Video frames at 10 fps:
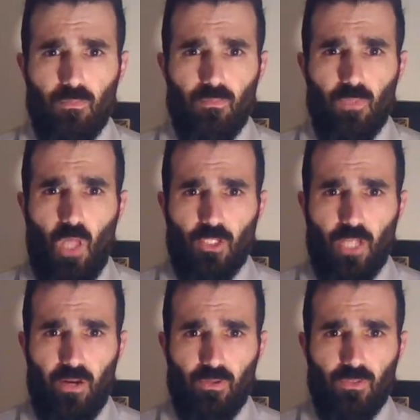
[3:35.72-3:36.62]
Lost
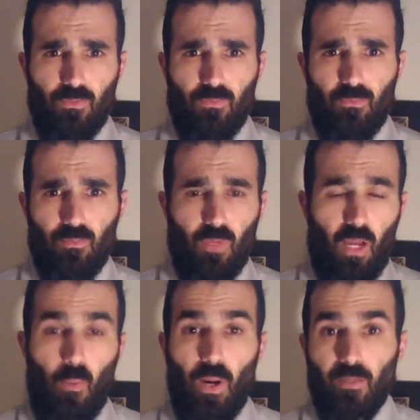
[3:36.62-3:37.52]
Shadows. I
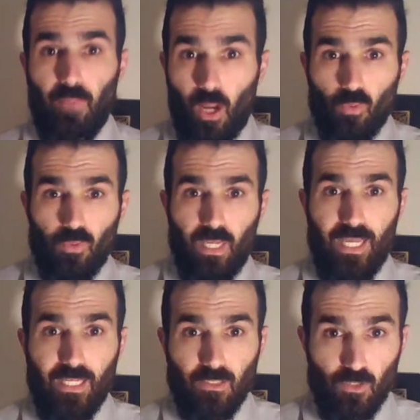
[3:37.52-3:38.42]
write my own
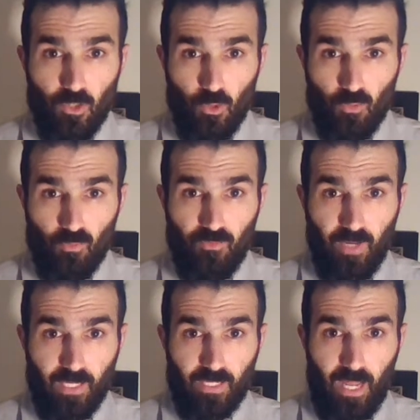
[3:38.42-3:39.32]
AU
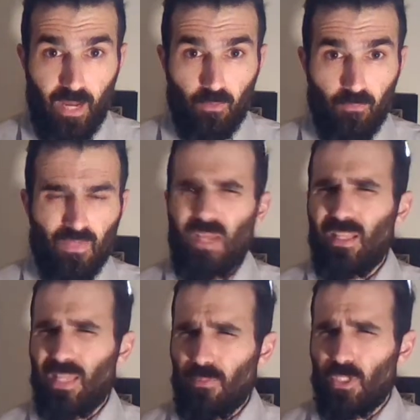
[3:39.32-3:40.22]
fic now.
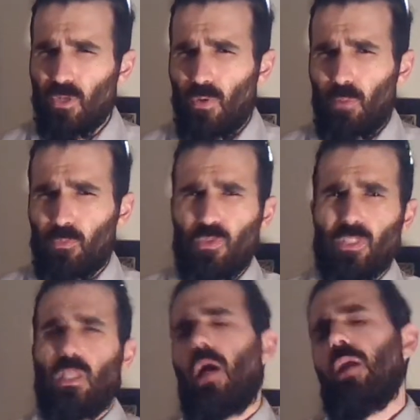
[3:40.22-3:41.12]
The MCU helped with this
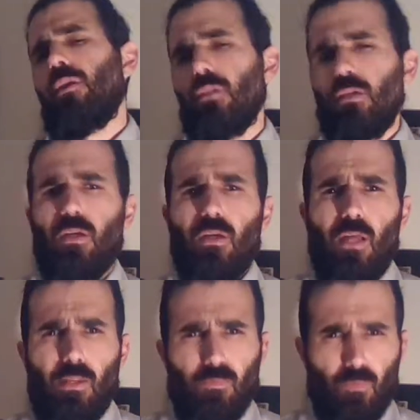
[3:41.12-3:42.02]
a lot,
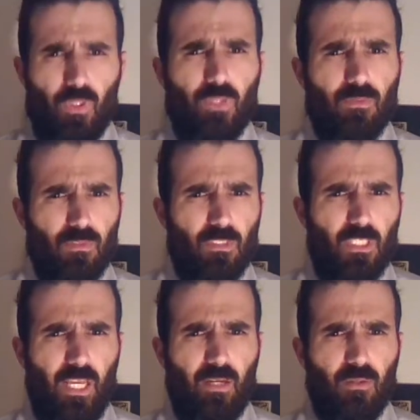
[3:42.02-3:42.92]
really.
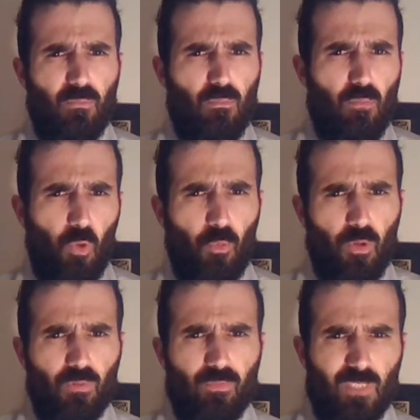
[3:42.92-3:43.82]
Seeing
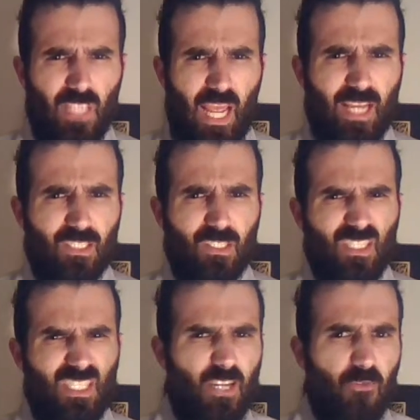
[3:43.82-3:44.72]
multiple takes,
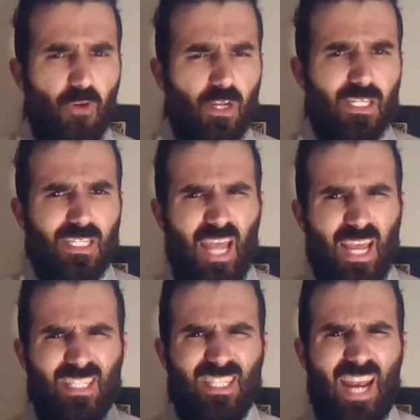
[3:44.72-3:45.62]
different
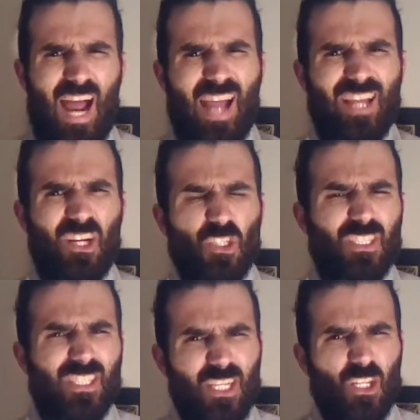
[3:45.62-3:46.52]
takes that I could
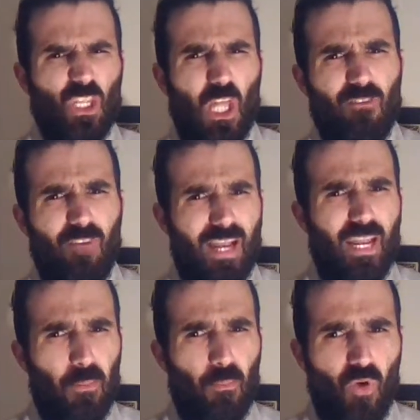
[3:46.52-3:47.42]
still love and
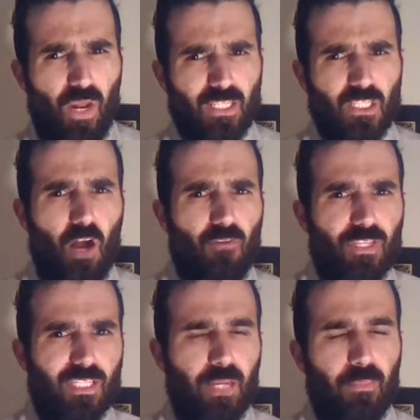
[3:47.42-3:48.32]
embrace of the
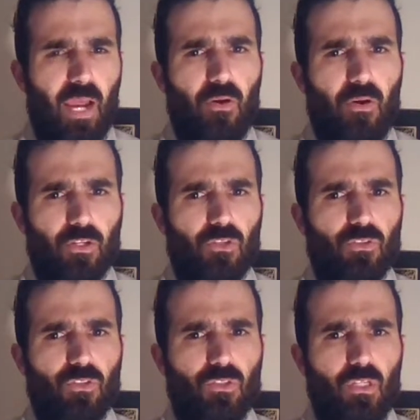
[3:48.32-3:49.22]
same
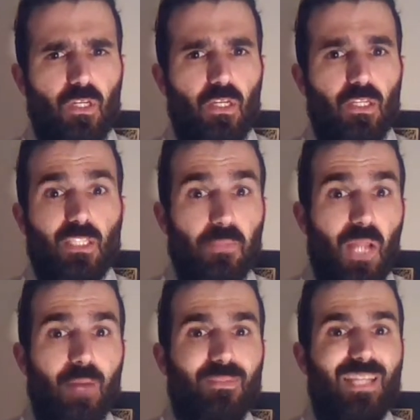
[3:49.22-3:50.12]
characters.
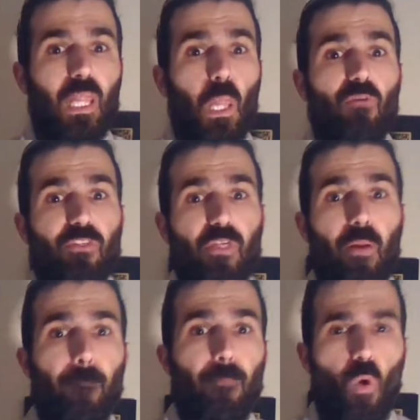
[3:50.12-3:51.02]
Sometimes I loved
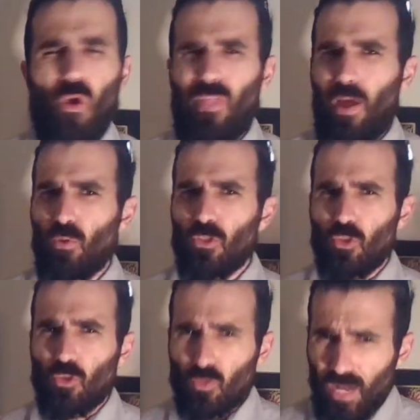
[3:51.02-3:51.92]
them more. That was
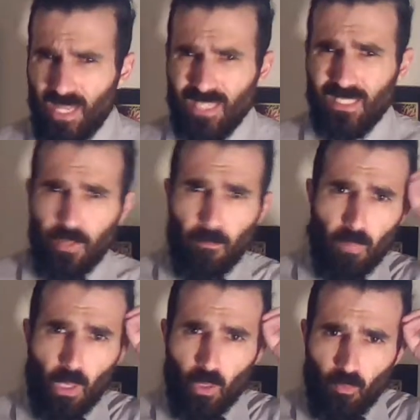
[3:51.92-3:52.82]
crazy.
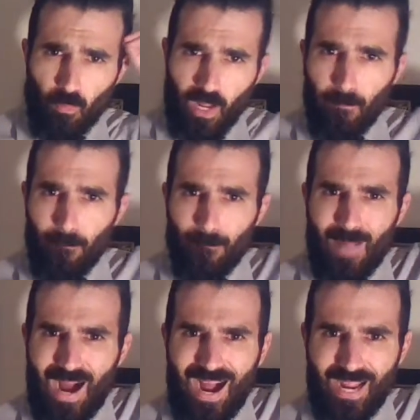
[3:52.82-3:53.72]
Blew my
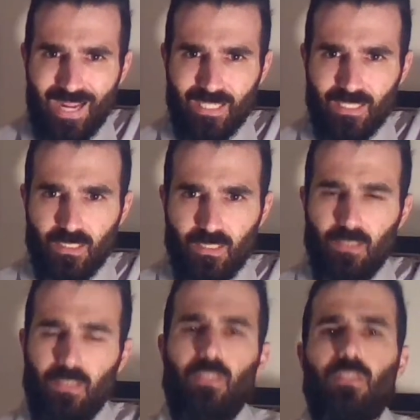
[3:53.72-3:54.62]
mind.
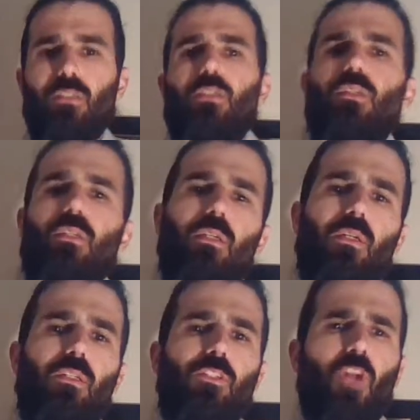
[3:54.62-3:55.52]

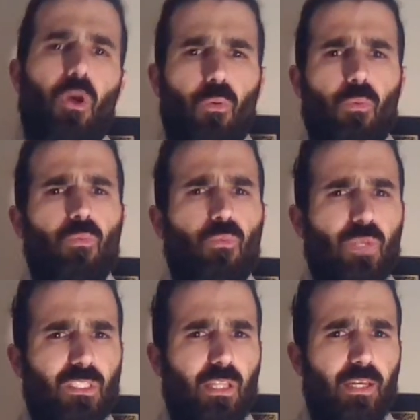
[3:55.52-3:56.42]
So,
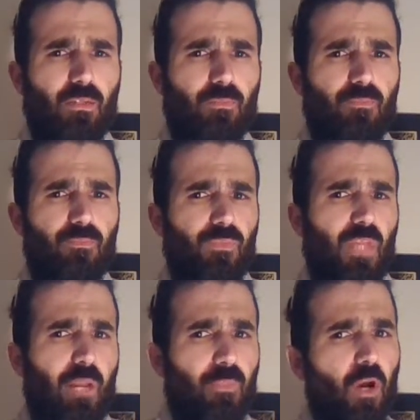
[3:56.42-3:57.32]
recently,
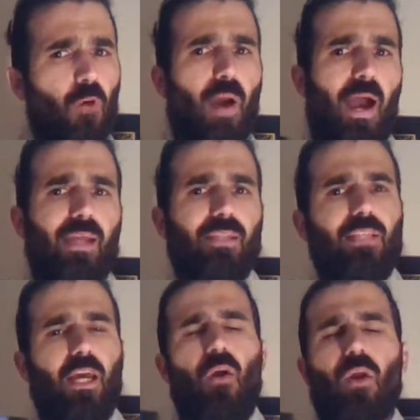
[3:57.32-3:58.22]
had me go back and
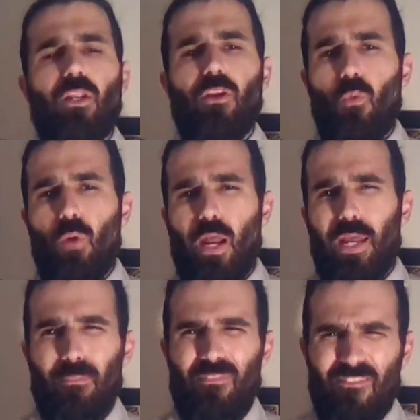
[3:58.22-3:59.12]
say, alright, you know what? I
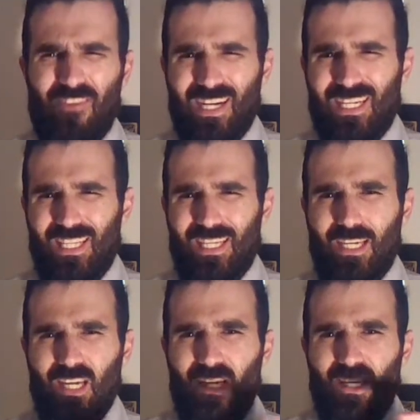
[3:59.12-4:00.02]
am finally
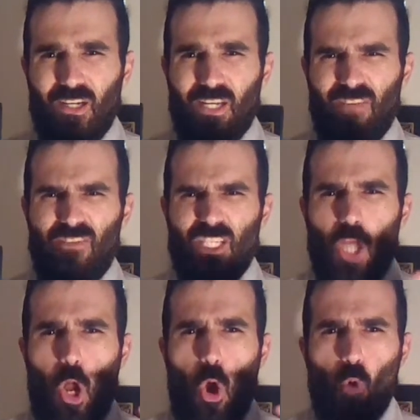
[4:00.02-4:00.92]
going to give this
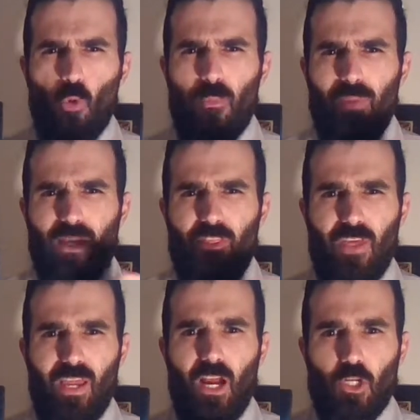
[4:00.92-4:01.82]
Ultimate
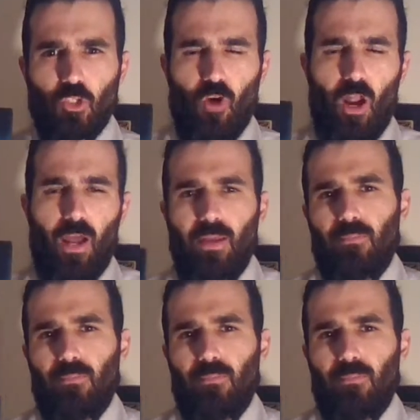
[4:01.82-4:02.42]
thing a try.